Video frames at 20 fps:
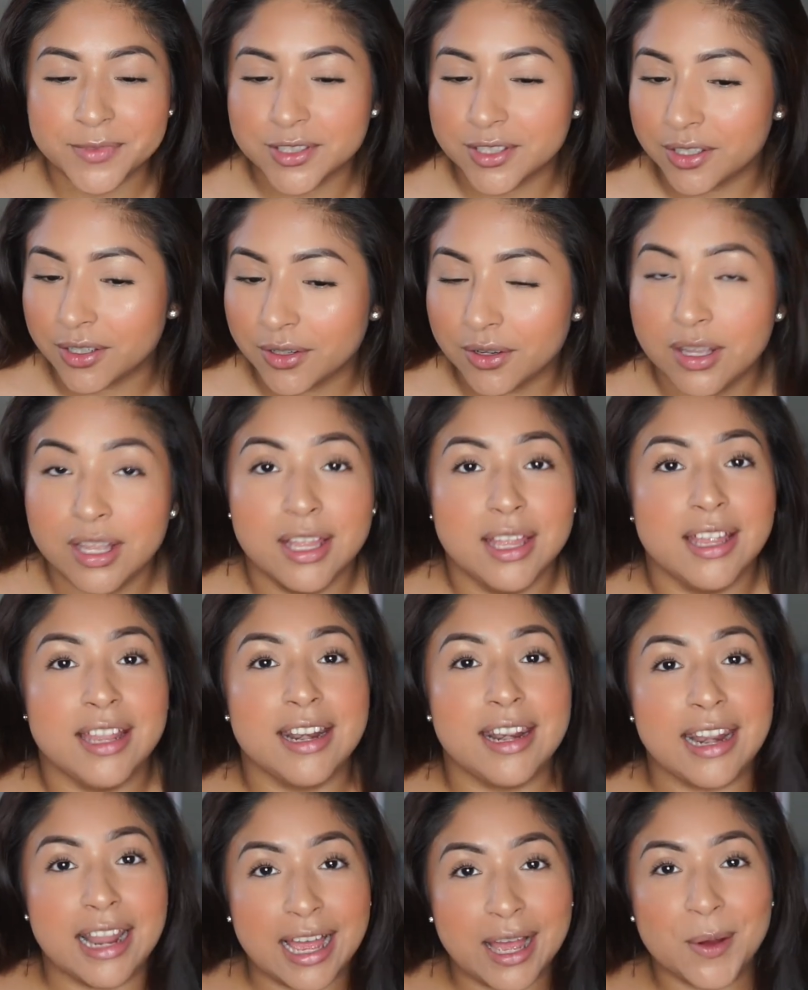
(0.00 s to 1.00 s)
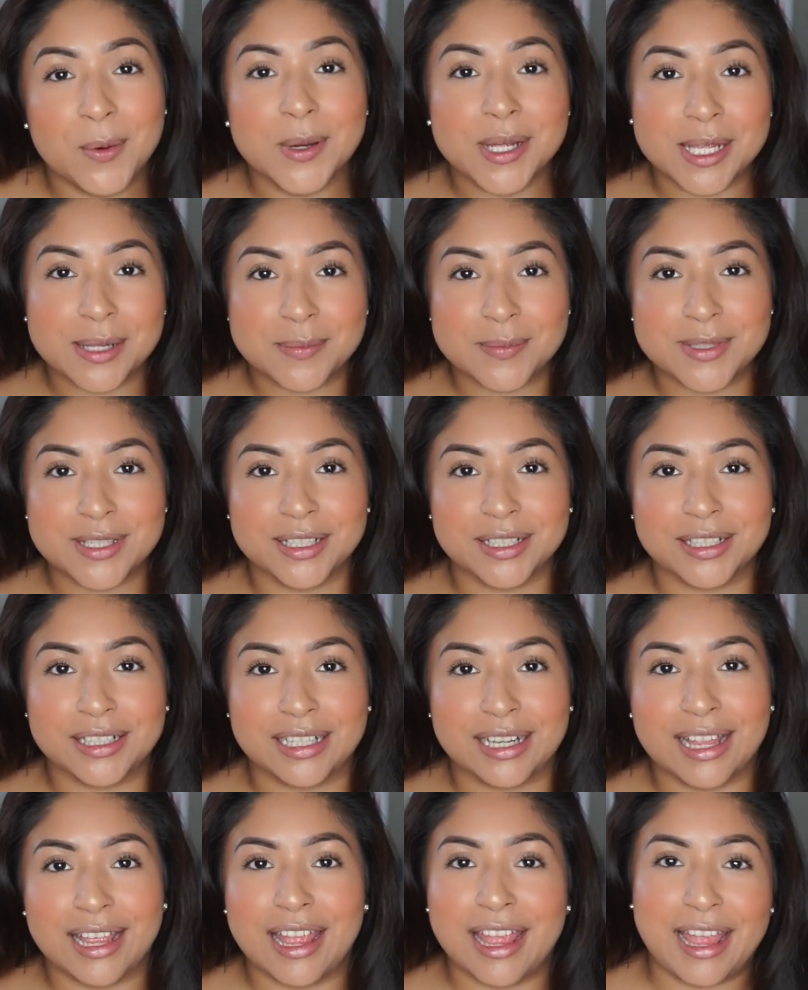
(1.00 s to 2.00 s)
So now I am
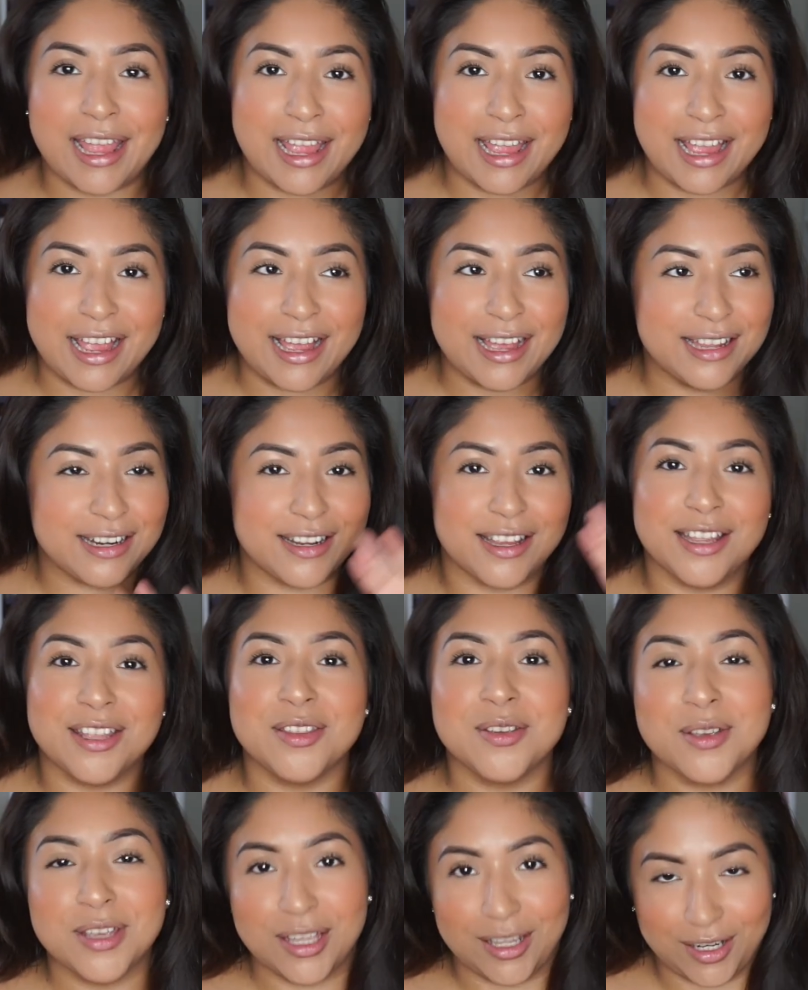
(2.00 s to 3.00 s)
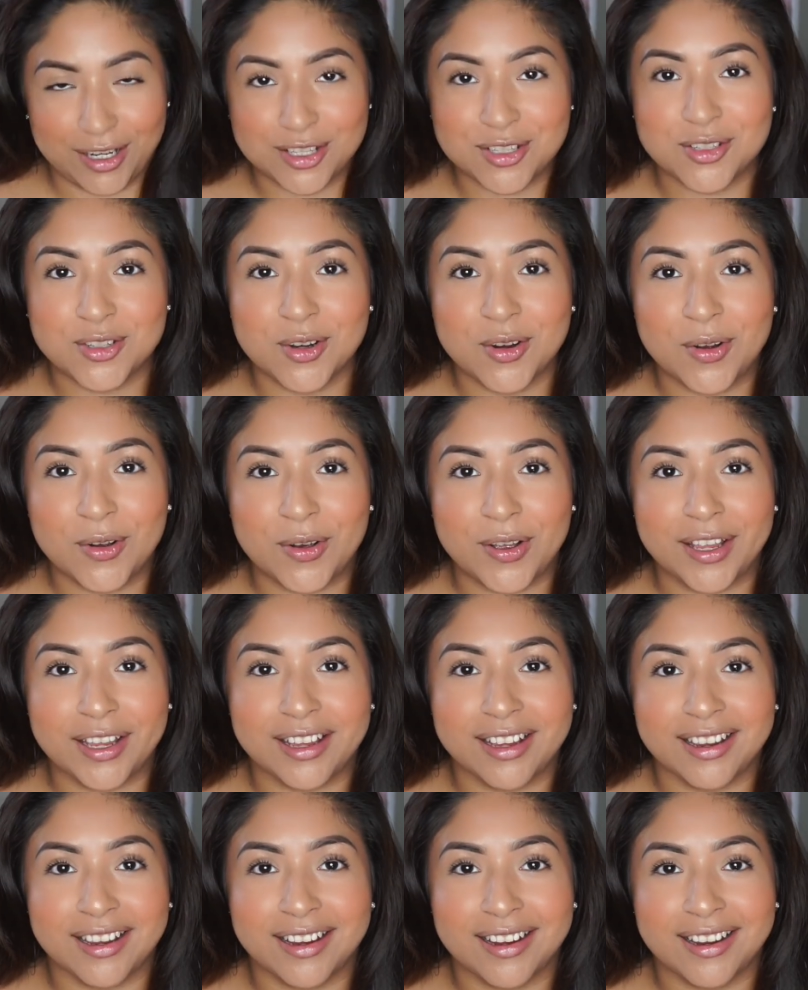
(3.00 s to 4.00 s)
done, and you can enjoy